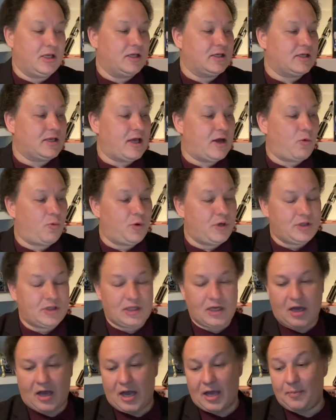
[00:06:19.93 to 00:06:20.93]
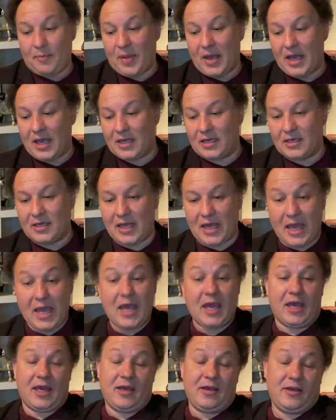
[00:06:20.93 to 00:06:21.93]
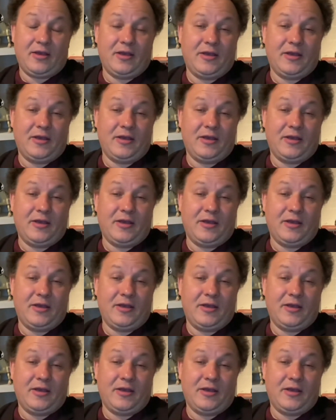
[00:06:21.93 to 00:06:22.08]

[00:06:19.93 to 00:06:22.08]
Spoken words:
Now with the iPad Air,